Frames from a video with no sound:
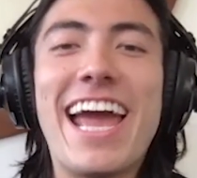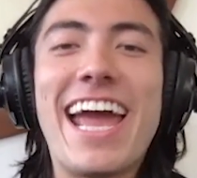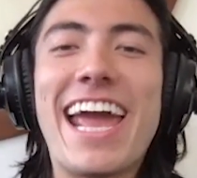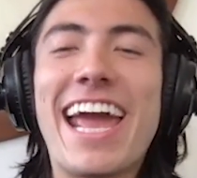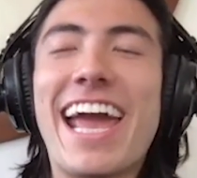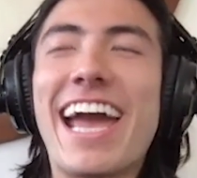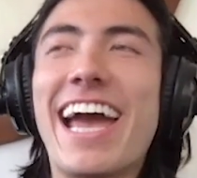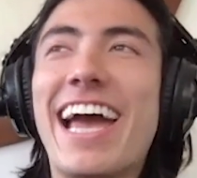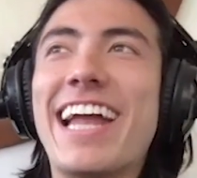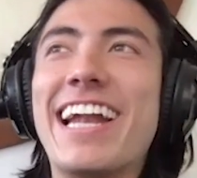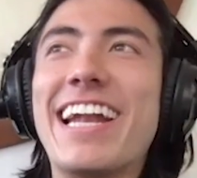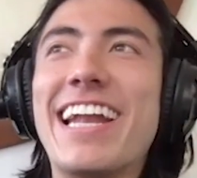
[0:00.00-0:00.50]

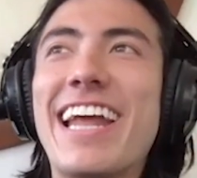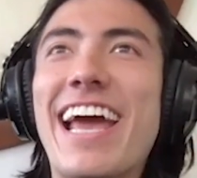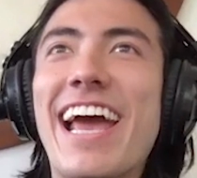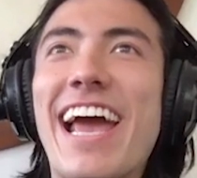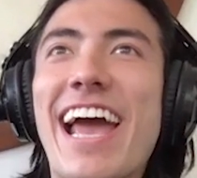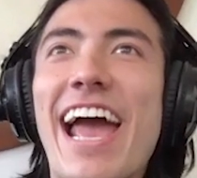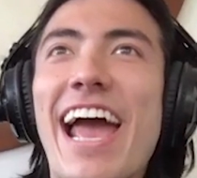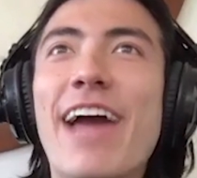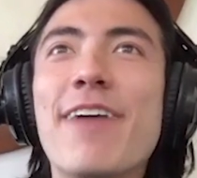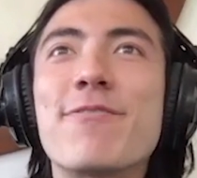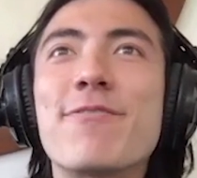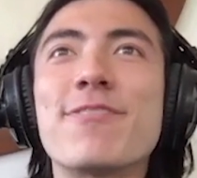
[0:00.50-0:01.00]
And
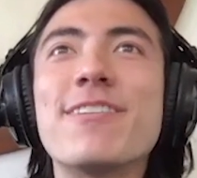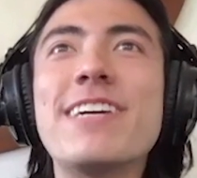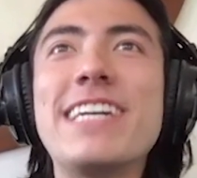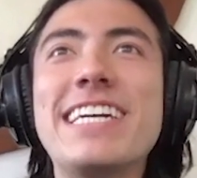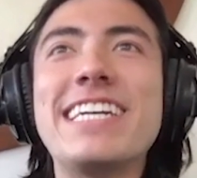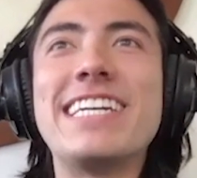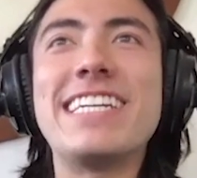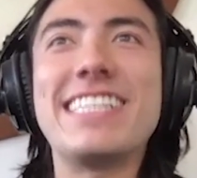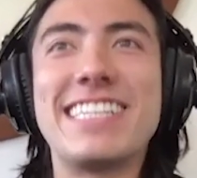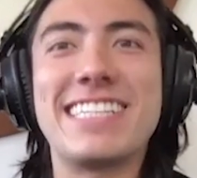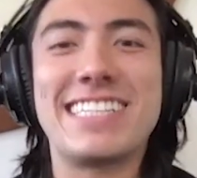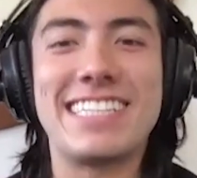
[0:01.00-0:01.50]

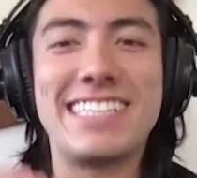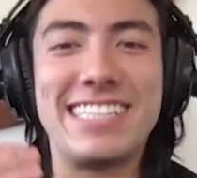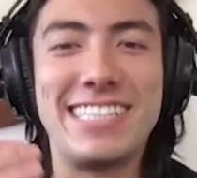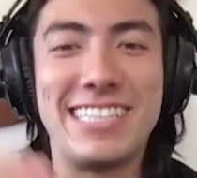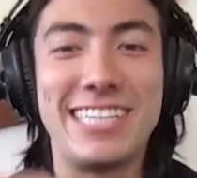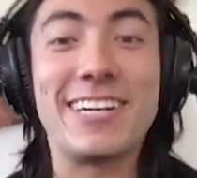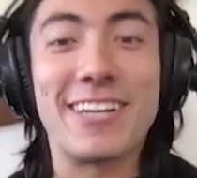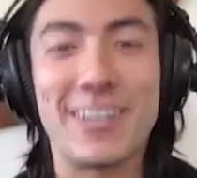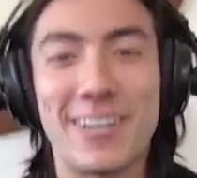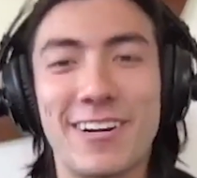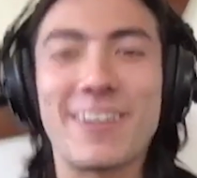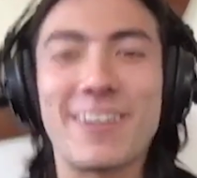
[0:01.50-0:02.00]
every
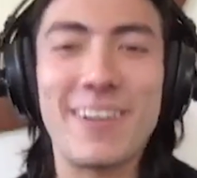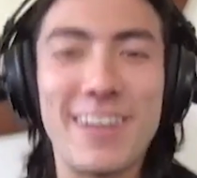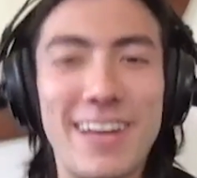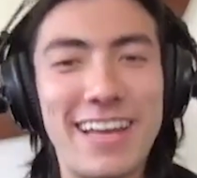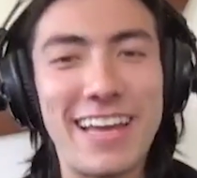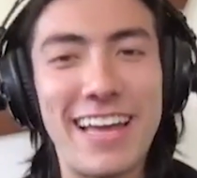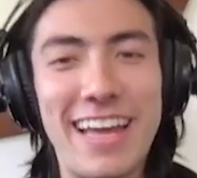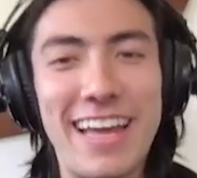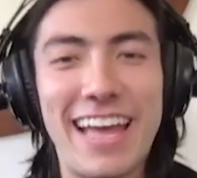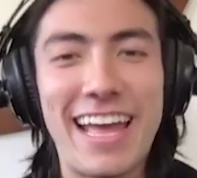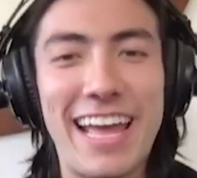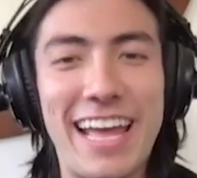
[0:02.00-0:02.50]
year,
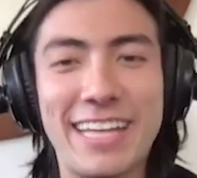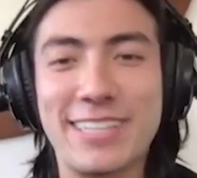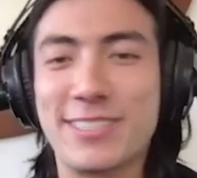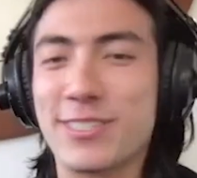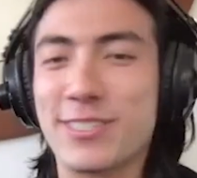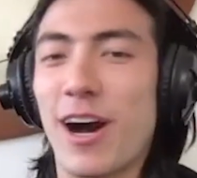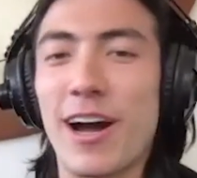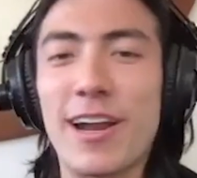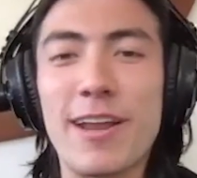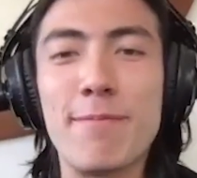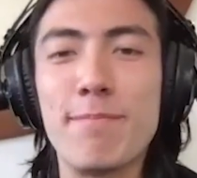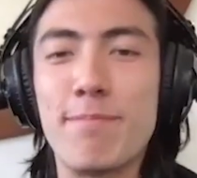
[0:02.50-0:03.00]
it's
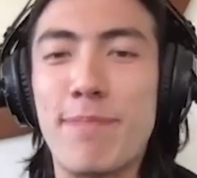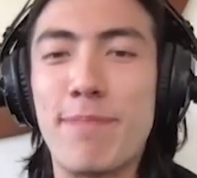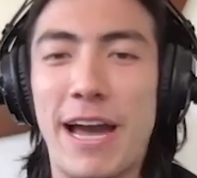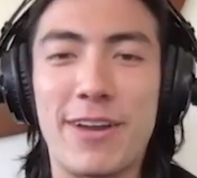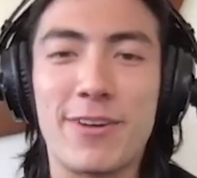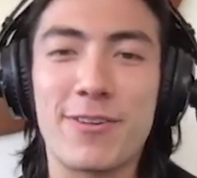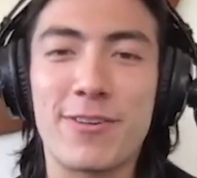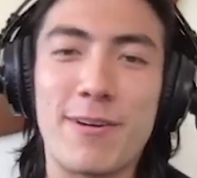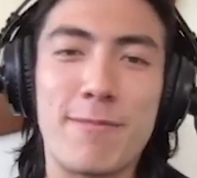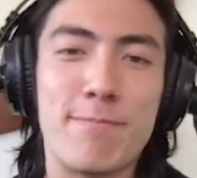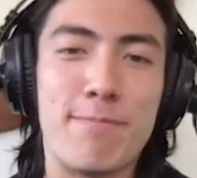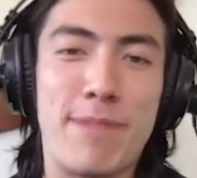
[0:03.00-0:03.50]
gotten
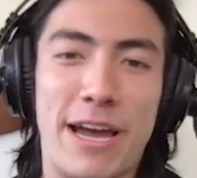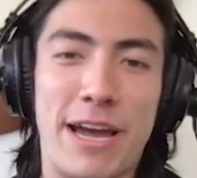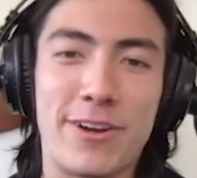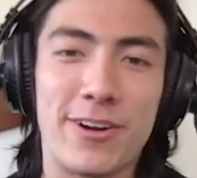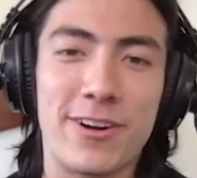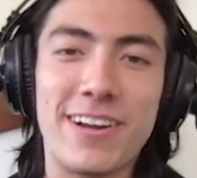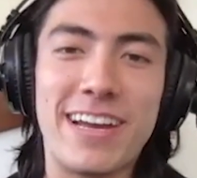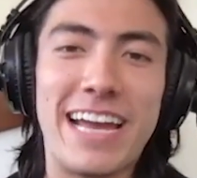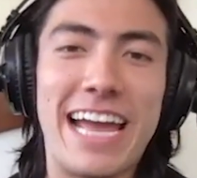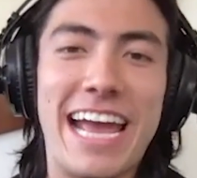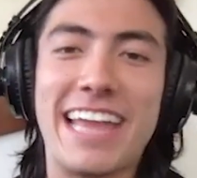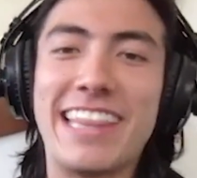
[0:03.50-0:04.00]
better and
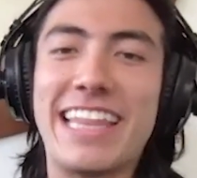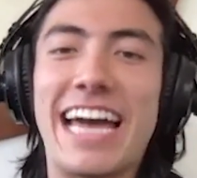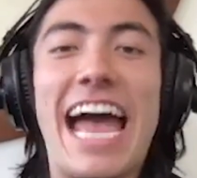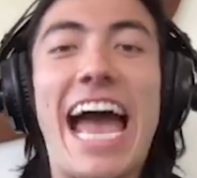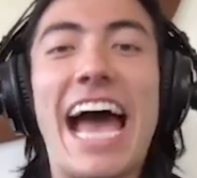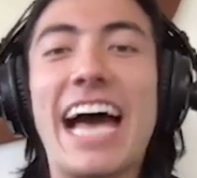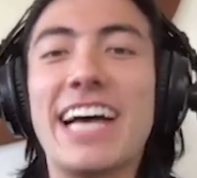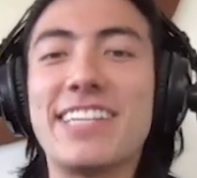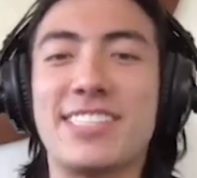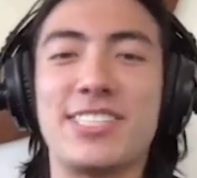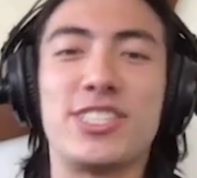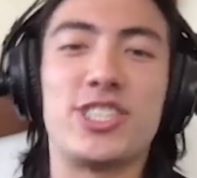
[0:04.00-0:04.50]
better, and that
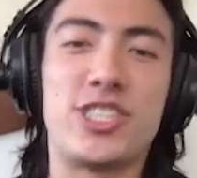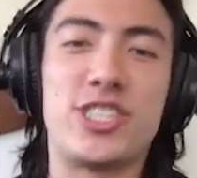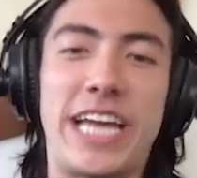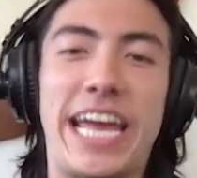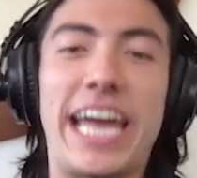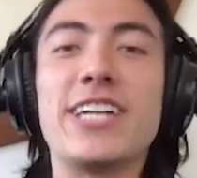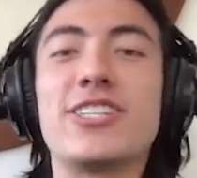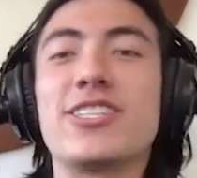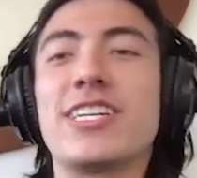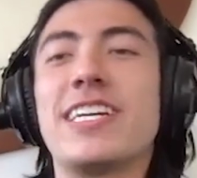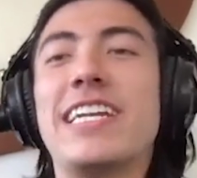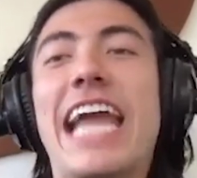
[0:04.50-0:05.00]
hasn't
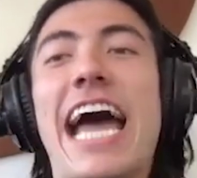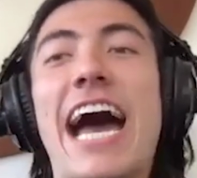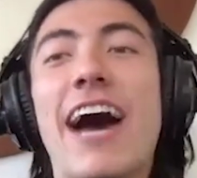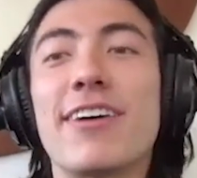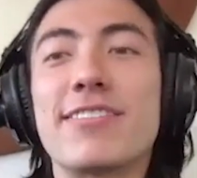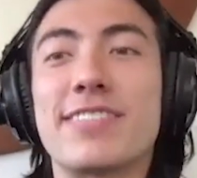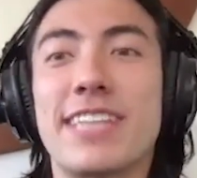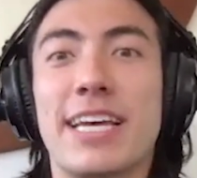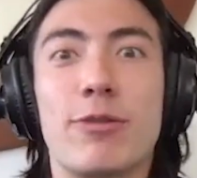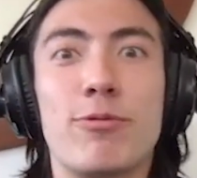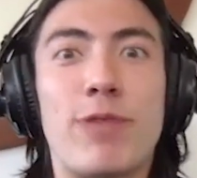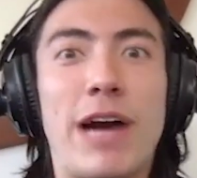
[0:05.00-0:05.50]
changed. And now
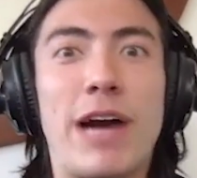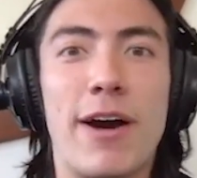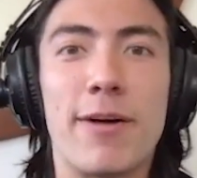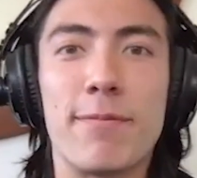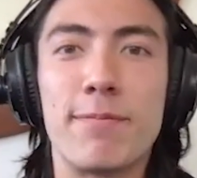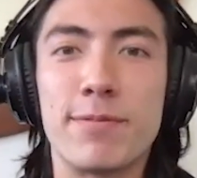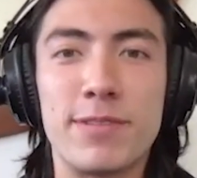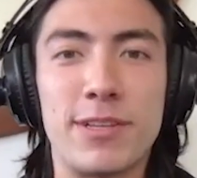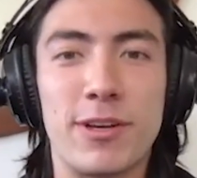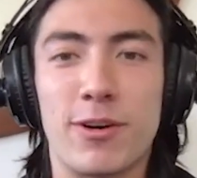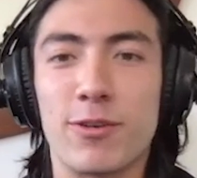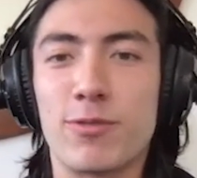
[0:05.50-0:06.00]
it's like,
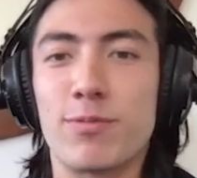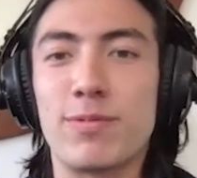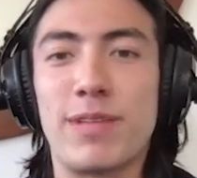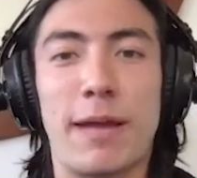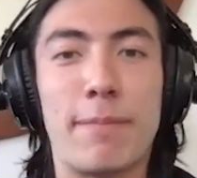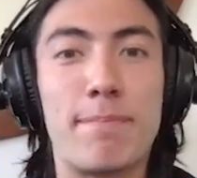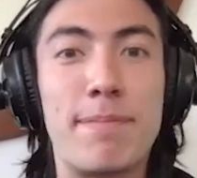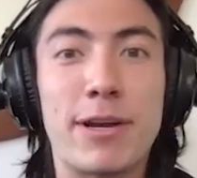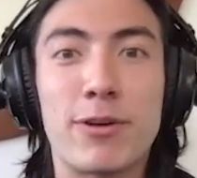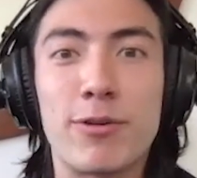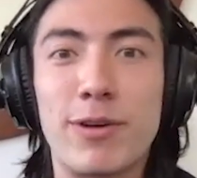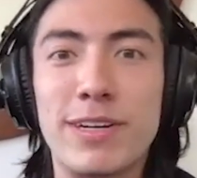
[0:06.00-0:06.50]
wow,
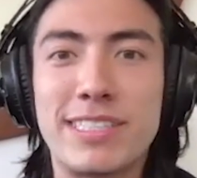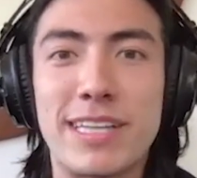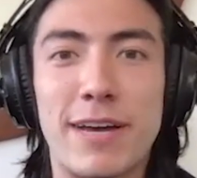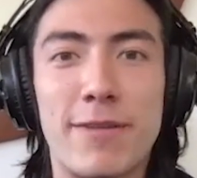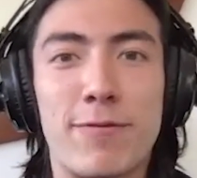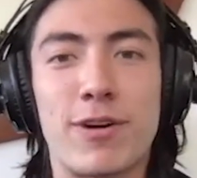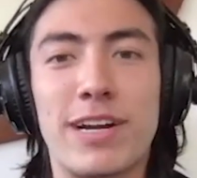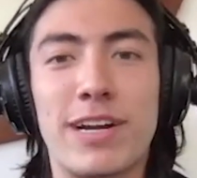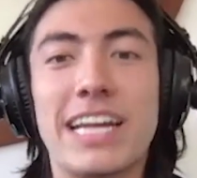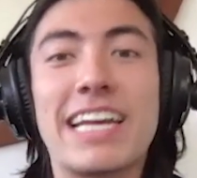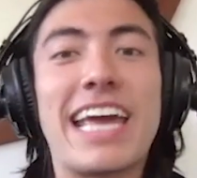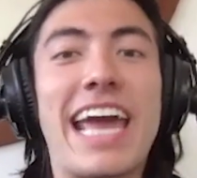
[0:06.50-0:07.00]
like Bitcoin's at
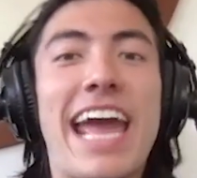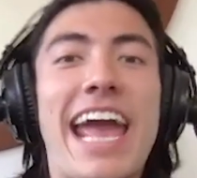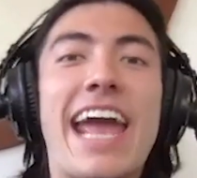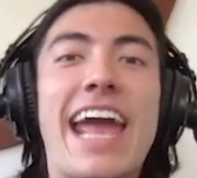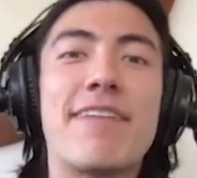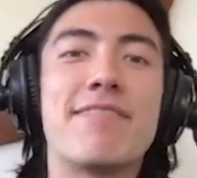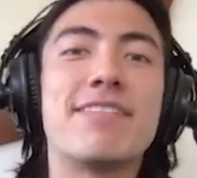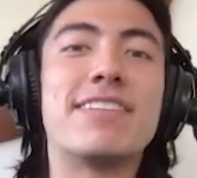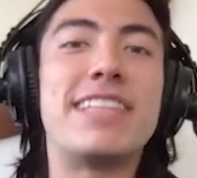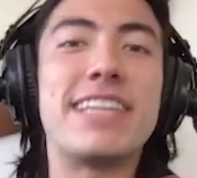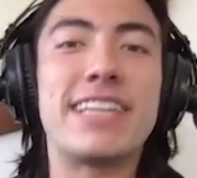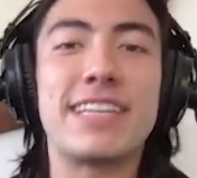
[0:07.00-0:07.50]
40K,
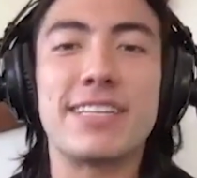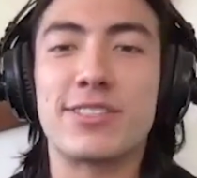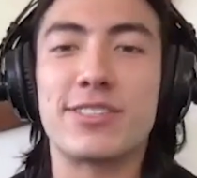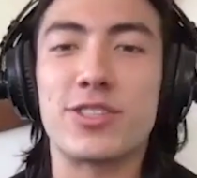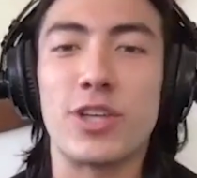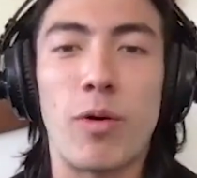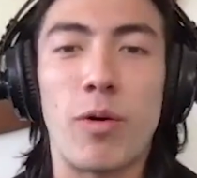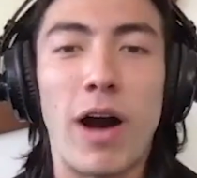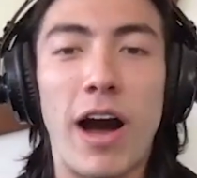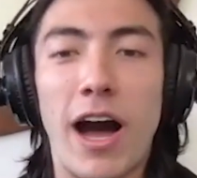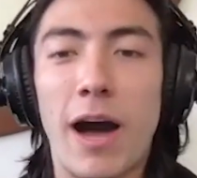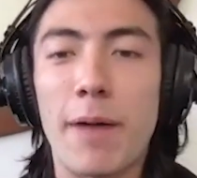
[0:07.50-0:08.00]
everything is
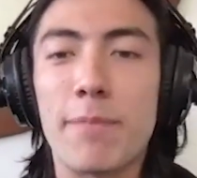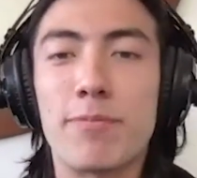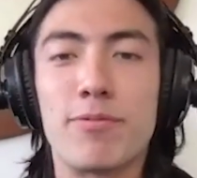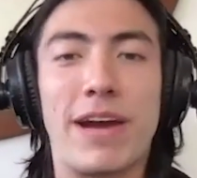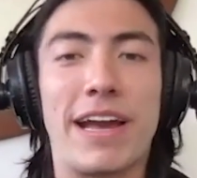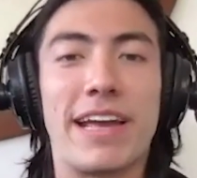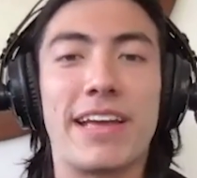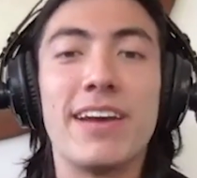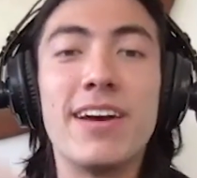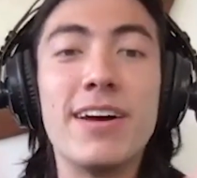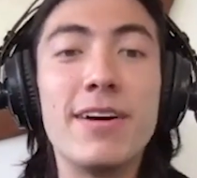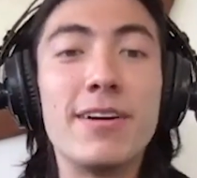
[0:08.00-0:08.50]
so up,
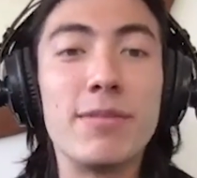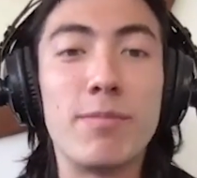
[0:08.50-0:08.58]
right?